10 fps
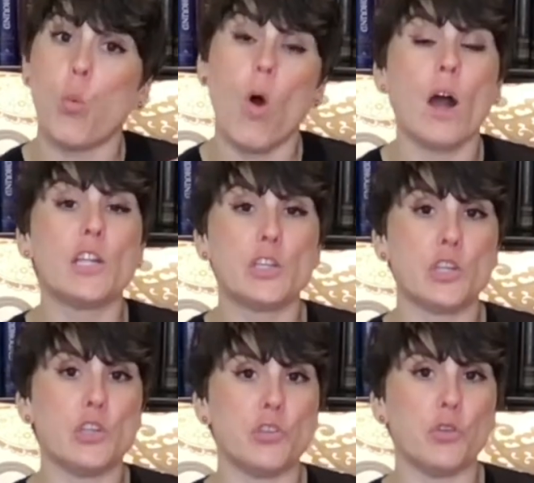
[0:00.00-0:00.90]
wanted to
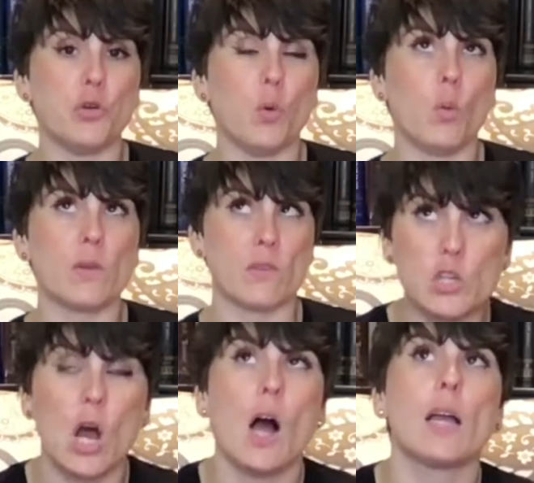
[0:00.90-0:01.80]
do was
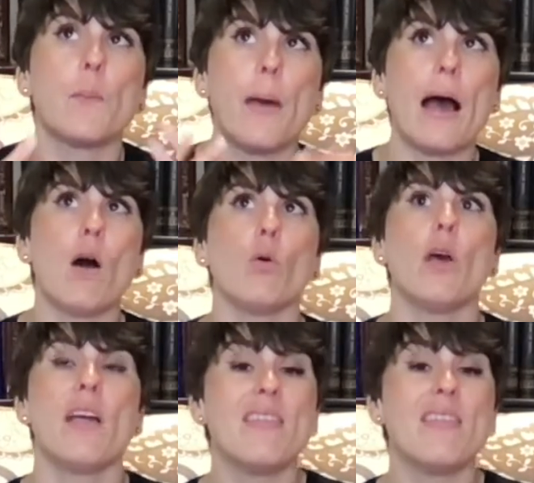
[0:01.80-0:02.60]
talk about